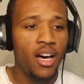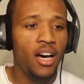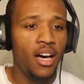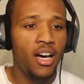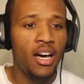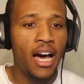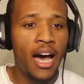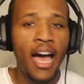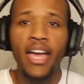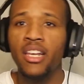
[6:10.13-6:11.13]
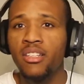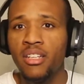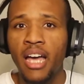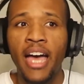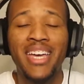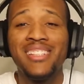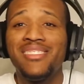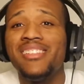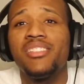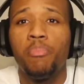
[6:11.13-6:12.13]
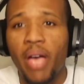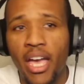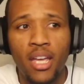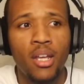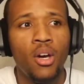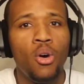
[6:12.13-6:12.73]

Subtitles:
I anticipate